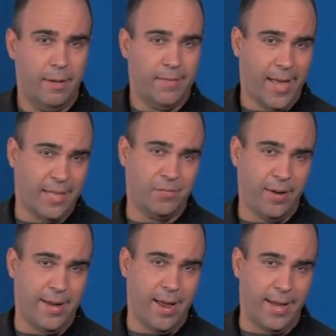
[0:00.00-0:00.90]
That's
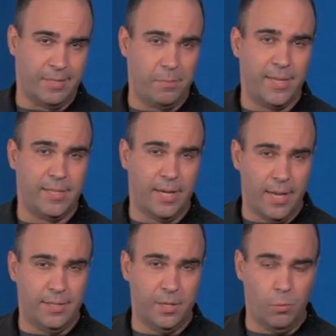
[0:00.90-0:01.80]
very nice, makes it
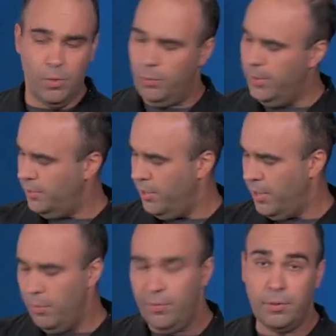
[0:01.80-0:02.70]
easy to work with so you can
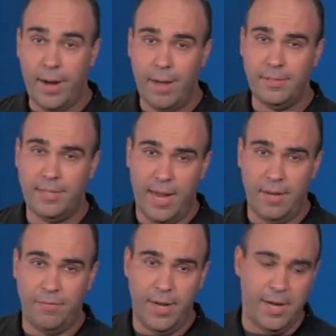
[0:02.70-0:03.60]
move it around set
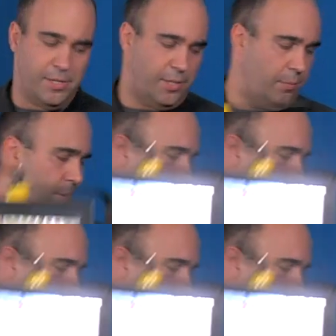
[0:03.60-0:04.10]
if you needed to.